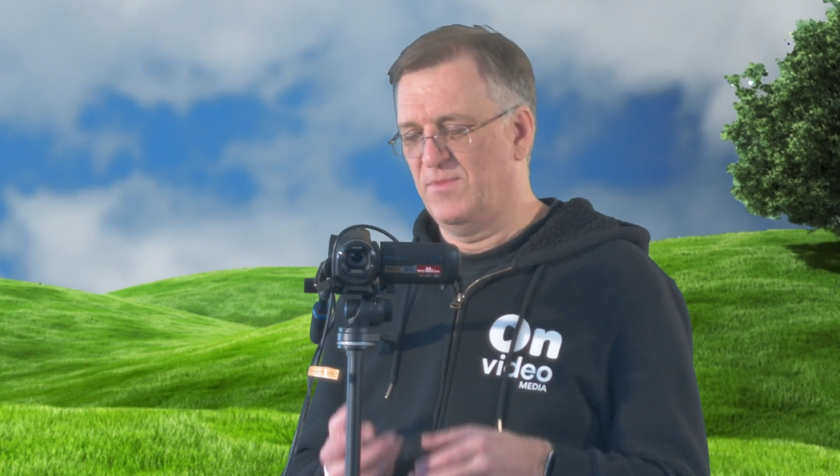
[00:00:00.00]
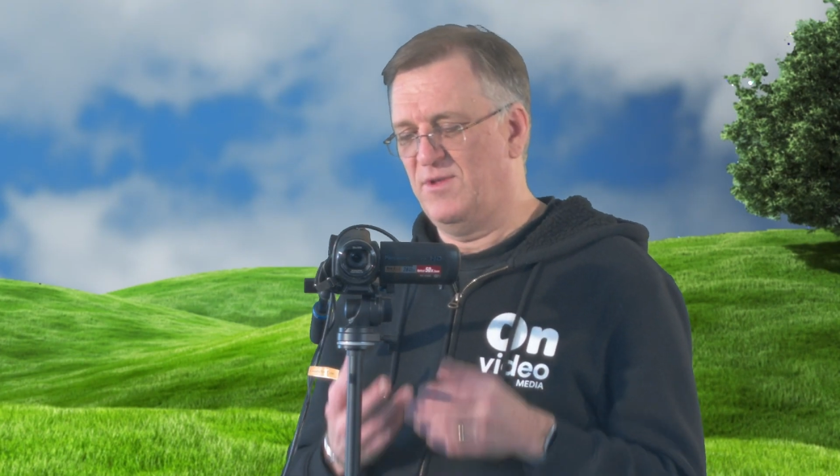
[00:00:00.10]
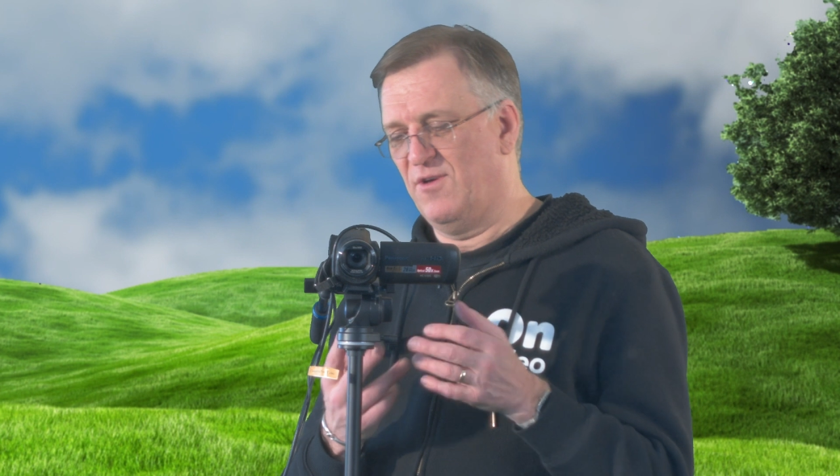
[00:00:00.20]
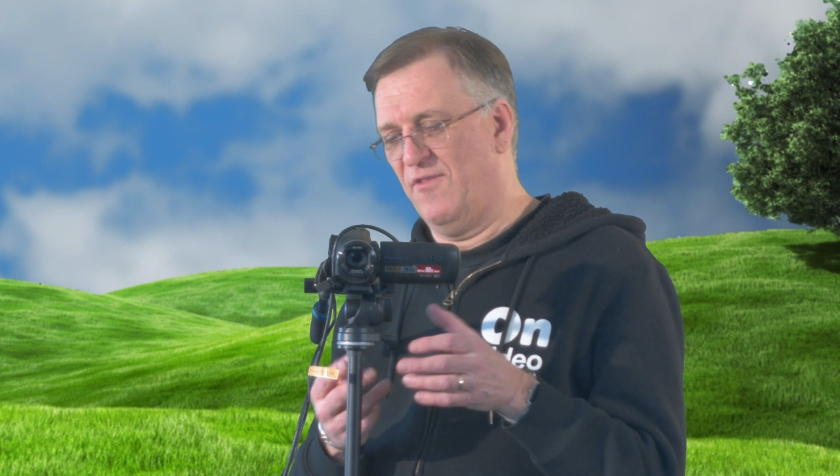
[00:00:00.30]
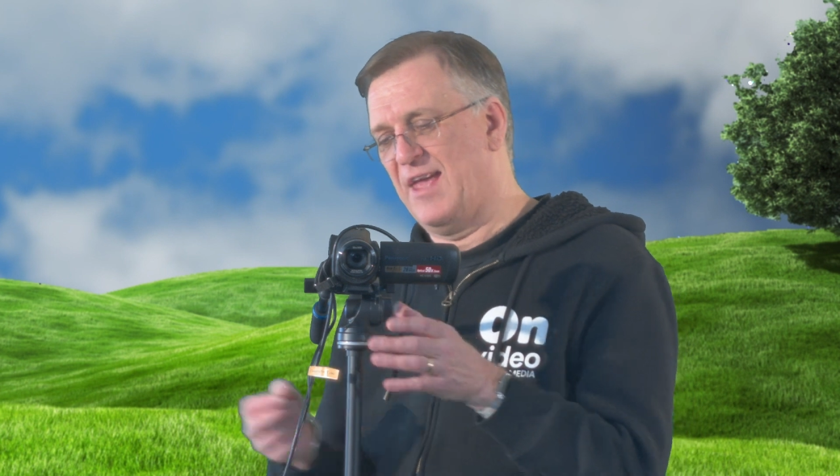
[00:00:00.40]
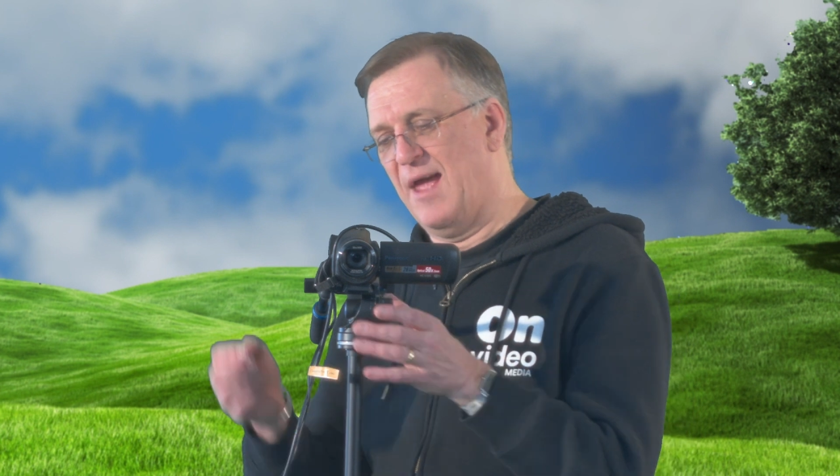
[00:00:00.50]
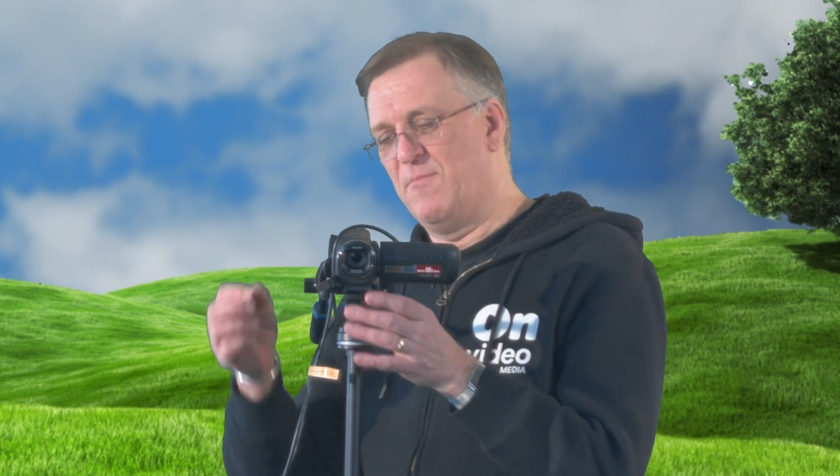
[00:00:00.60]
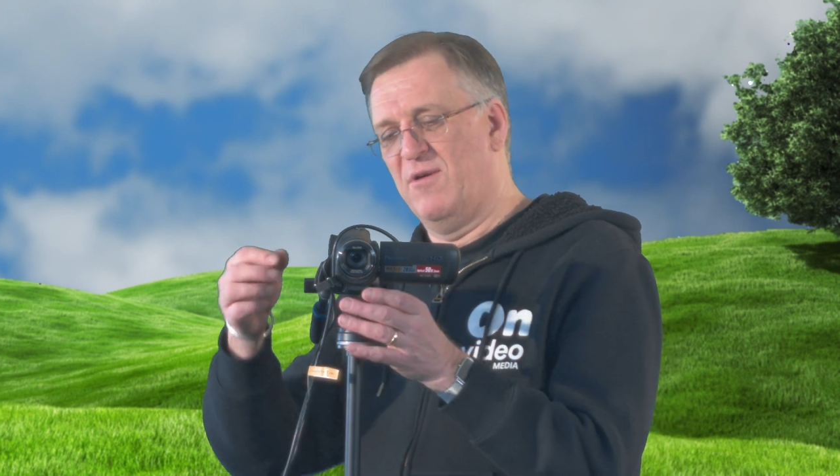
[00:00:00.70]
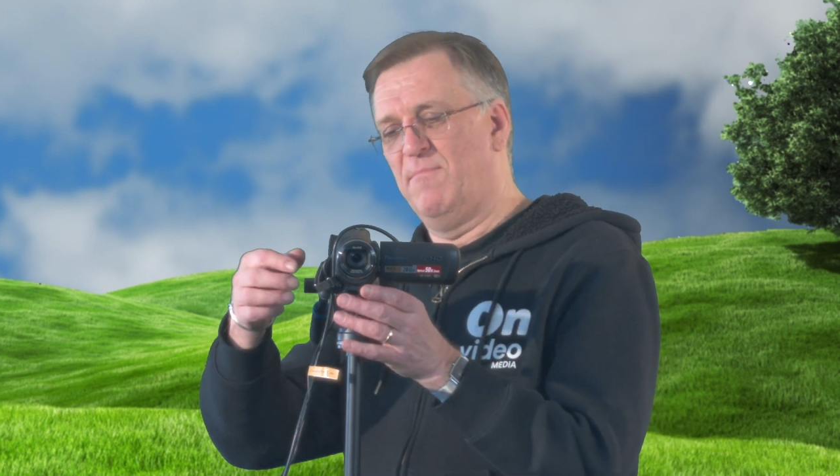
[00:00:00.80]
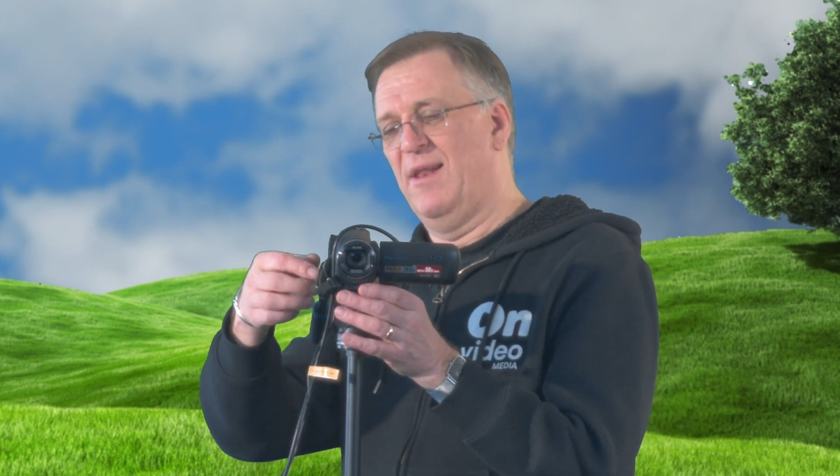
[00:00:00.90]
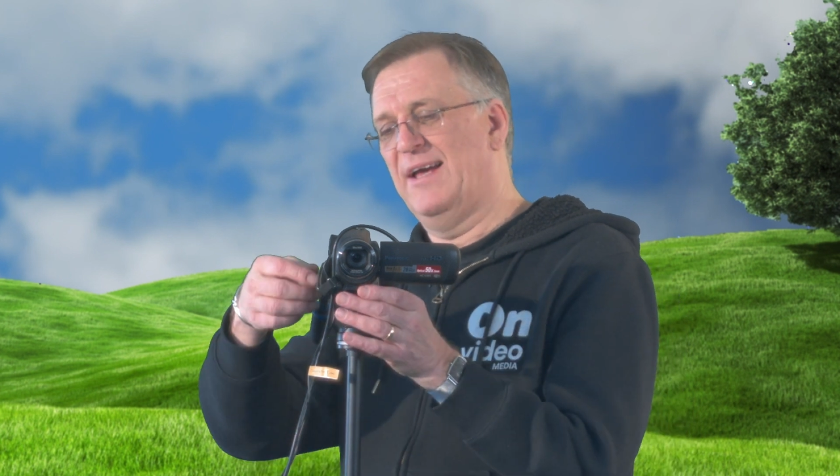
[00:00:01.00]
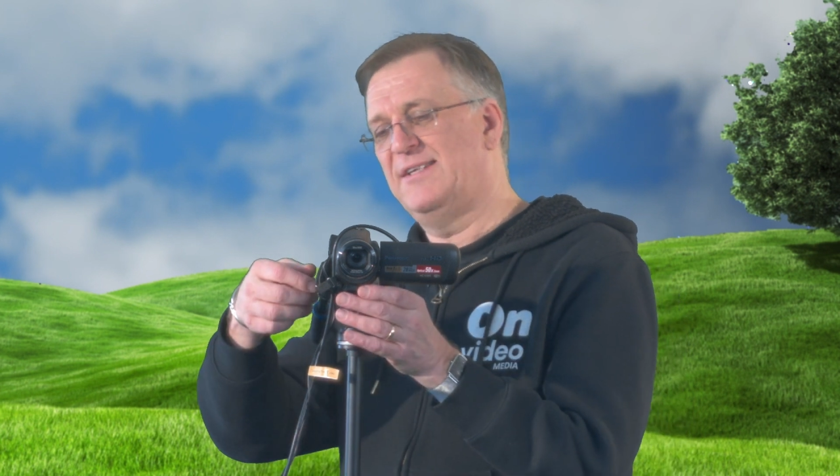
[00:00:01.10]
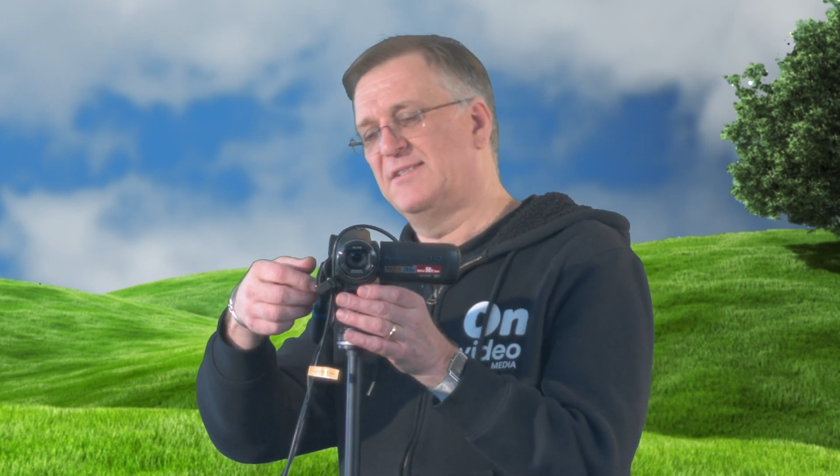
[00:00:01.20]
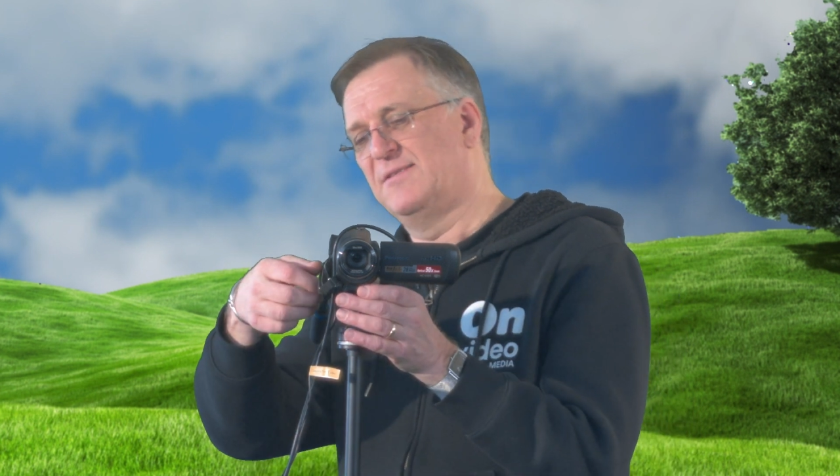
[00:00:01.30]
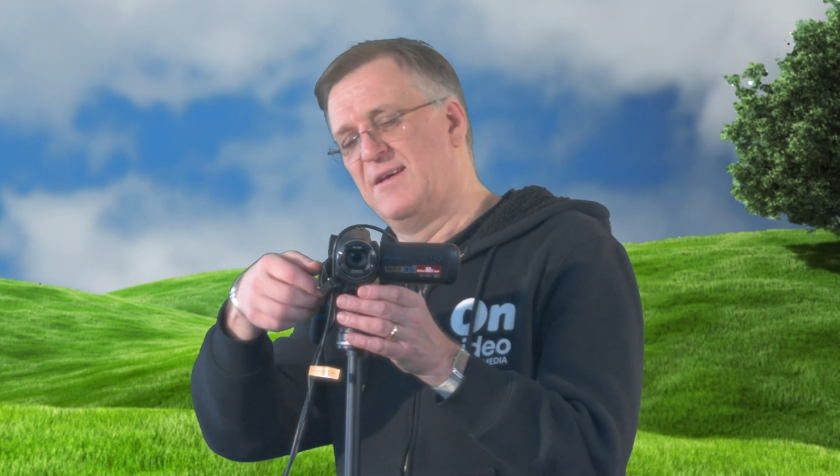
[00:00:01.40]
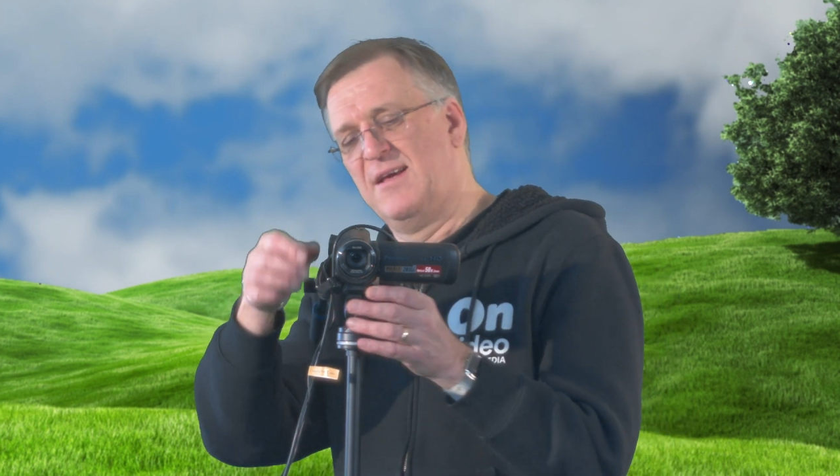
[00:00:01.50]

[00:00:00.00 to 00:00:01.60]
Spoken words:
you've got the camera in place,